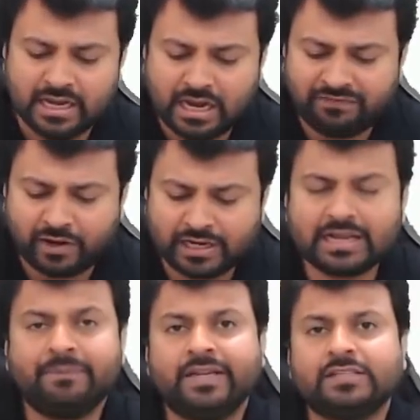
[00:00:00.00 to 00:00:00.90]
A foreign
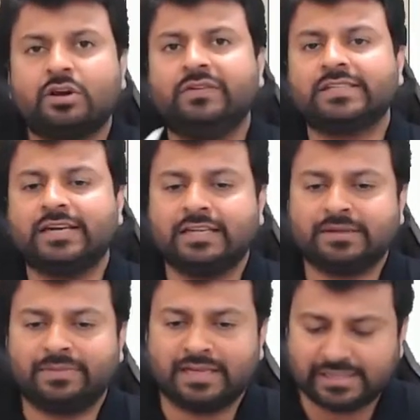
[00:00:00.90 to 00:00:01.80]
company is always an
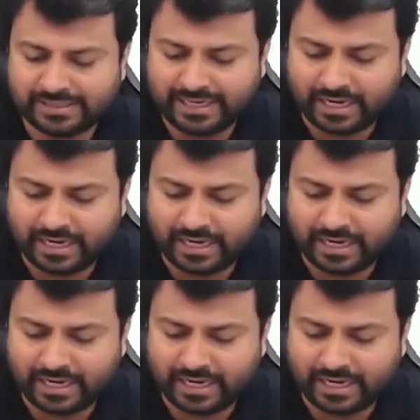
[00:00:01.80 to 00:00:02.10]
eligible assessee.